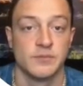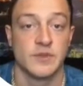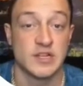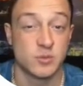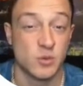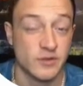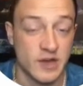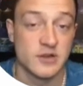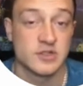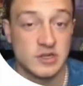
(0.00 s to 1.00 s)
that's
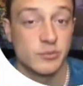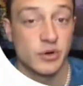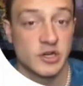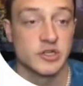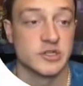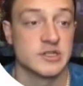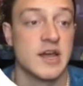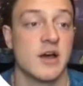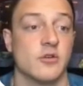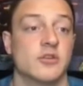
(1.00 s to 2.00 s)
1,000 impressions.
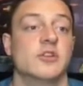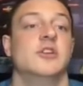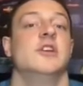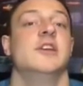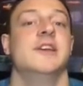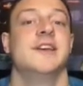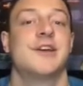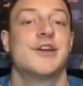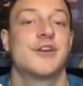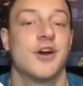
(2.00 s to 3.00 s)
Now, it
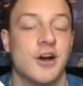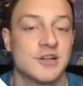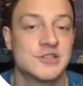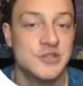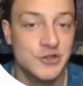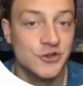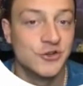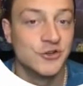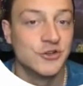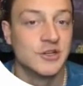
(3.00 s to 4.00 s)
can cost
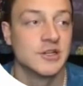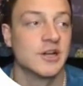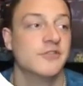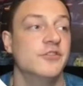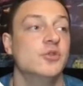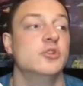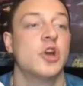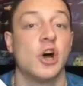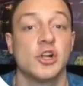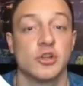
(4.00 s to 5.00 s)
you a few
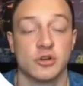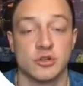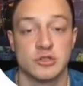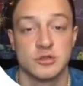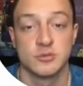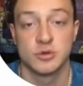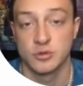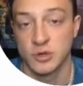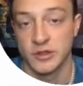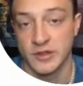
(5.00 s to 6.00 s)
dollars per
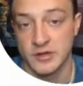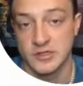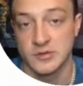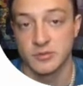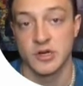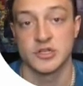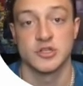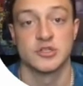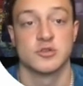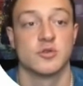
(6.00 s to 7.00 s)
1,000
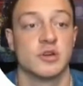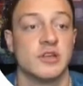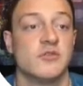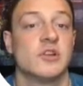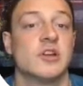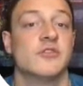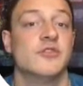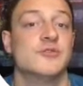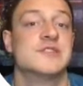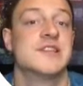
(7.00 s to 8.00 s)
impressions or even a
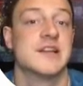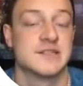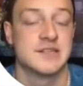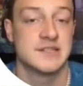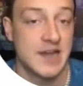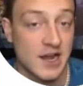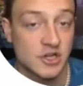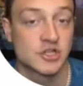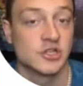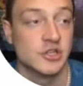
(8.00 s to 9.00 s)
few cents. It's
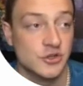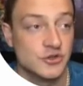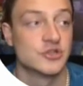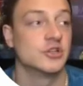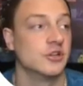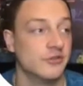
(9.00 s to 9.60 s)
actually usually